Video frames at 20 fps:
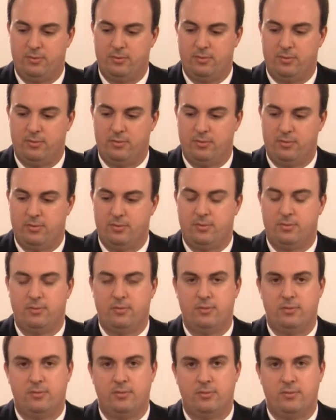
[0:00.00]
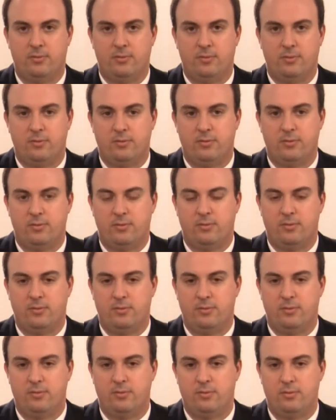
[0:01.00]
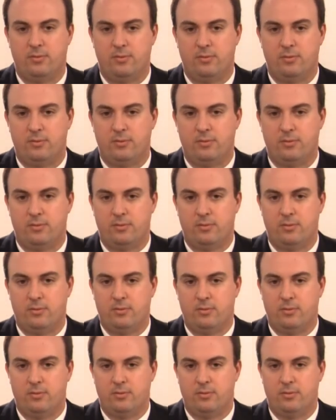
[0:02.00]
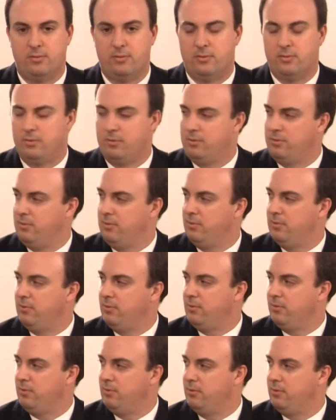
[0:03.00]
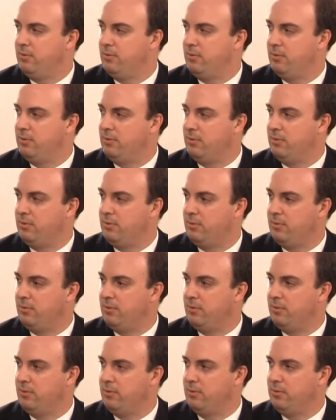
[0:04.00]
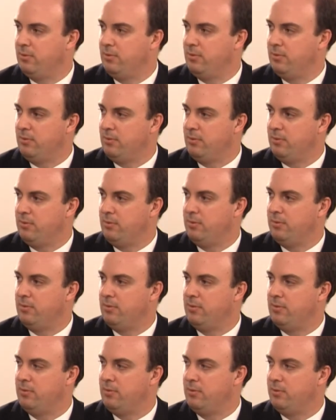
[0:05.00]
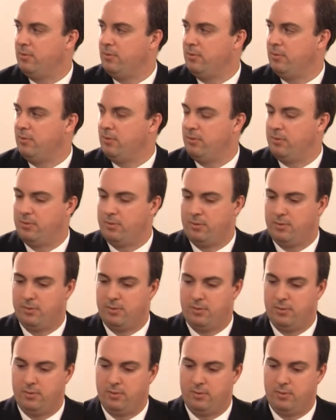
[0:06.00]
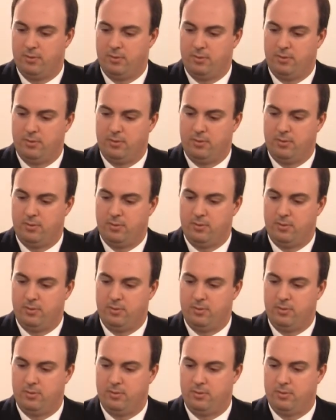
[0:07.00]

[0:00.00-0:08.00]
This person isn't speaking.